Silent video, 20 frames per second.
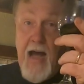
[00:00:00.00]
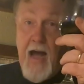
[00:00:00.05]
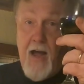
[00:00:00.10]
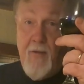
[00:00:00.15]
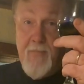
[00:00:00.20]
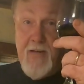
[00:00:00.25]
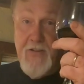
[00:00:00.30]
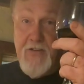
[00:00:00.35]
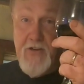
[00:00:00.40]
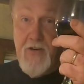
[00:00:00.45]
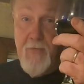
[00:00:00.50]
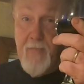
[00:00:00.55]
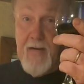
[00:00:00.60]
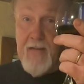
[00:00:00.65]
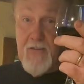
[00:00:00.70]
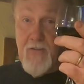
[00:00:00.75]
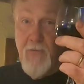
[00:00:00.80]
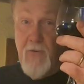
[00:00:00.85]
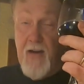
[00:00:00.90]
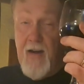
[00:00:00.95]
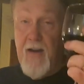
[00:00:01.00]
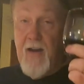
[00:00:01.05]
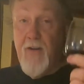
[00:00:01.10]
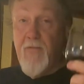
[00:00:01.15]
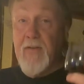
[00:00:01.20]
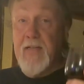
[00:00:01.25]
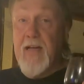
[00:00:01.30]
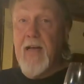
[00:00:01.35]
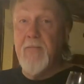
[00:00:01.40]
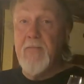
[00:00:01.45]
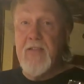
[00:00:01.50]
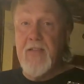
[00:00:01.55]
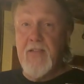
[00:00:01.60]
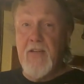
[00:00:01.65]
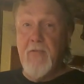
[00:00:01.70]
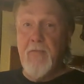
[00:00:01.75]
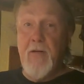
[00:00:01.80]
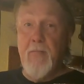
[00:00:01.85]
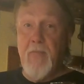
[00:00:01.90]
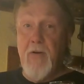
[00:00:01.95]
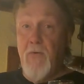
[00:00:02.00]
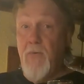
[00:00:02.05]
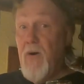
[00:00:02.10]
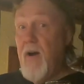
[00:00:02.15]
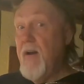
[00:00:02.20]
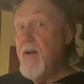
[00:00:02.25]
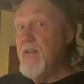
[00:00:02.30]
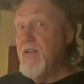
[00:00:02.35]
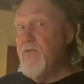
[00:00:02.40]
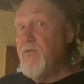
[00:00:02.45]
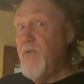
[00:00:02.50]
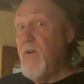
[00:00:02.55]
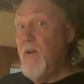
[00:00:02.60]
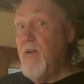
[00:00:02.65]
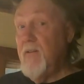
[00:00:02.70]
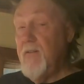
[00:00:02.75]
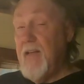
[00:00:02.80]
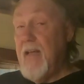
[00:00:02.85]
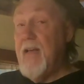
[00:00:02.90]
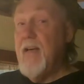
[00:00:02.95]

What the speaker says: I mentioned about the wine. Every time you see me, my wine is full.